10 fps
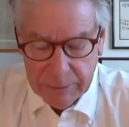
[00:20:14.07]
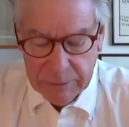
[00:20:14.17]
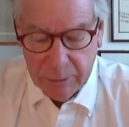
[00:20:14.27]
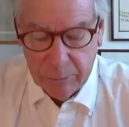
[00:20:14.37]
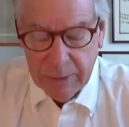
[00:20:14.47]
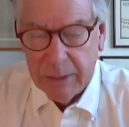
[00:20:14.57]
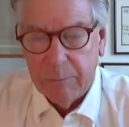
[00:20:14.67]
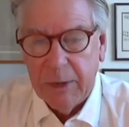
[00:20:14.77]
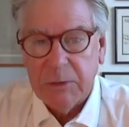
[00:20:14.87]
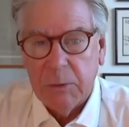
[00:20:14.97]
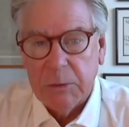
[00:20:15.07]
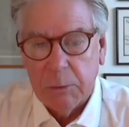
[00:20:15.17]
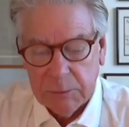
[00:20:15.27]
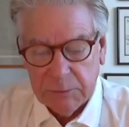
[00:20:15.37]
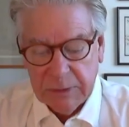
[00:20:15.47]
So it makes all
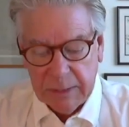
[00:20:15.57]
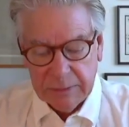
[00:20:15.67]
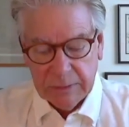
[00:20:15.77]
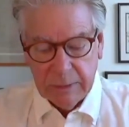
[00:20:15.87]
sorts of sense.